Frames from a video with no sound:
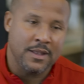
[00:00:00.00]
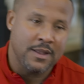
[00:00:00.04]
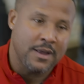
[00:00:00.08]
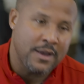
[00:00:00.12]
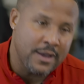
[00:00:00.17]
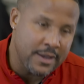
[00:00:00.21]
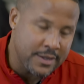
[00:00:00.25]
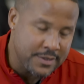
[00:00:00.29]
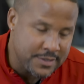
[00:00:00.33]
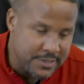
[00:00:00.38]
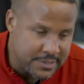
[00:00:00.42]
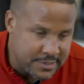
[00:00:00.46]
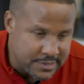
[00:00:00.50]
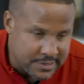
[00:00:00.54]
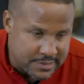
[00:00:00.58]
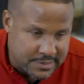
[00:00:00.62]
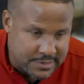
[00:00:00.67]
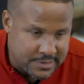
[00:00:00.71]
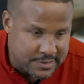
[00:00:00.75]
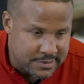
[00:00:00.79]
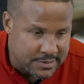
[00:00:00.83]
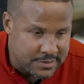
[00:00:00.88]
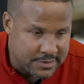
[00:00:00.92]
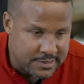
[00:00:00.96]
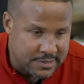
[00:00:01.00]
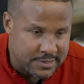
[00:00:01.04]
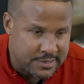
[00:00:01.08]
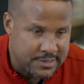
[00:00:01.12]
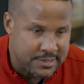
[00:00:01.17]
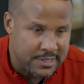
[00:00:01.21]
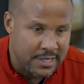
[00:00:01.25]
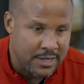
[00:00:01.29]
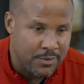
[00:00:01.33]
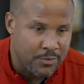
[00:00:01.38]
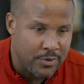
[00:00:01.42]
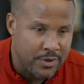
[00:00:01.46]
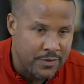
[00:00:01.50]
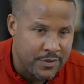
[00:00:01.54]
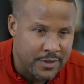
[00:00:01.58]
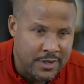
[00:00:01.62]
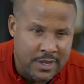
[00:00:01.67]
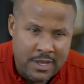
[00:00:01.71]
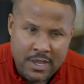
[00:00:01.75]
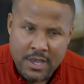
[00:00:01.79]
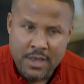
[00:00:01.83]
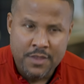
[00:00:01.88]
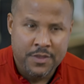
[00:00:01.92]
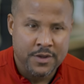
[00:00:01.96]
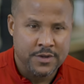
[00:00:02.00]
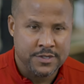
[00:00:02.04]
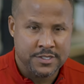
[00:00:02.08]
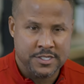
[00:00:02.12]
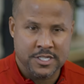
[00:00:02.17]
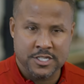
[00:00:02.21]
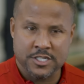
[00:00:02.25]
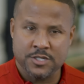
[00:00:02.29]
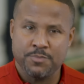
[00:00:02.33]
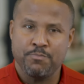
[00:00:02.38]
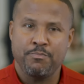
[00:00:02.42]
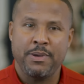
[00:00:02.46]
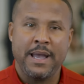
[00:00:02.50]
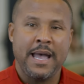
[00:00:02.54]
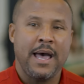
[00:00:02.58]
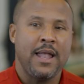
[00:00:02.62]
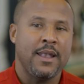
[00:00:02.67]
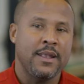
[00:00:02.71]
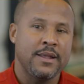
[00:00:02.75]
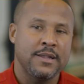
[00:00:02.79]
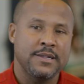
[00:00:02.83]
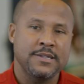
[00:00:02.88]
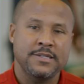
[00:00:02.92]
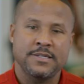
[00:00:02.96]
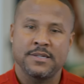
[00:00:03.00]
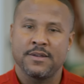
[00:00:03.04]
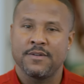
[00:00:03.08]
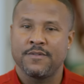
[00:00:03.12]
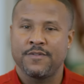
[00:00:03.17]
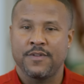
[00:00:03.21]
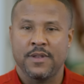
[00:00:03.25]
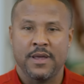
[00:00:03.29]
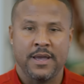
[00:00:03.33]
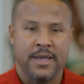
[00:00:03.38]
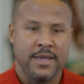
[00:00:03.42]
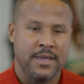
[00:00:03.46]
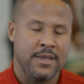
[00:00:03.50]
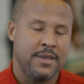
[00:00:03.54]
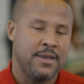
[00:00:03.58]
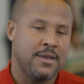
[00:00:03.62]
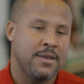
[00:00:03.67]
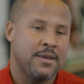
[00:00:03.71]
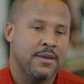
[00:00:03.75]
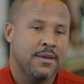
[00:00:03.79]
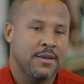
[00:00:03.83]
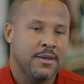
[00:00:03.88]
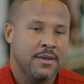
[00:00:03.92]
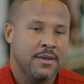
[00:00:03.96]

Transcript: line, just to to stay with it, there's this balance of like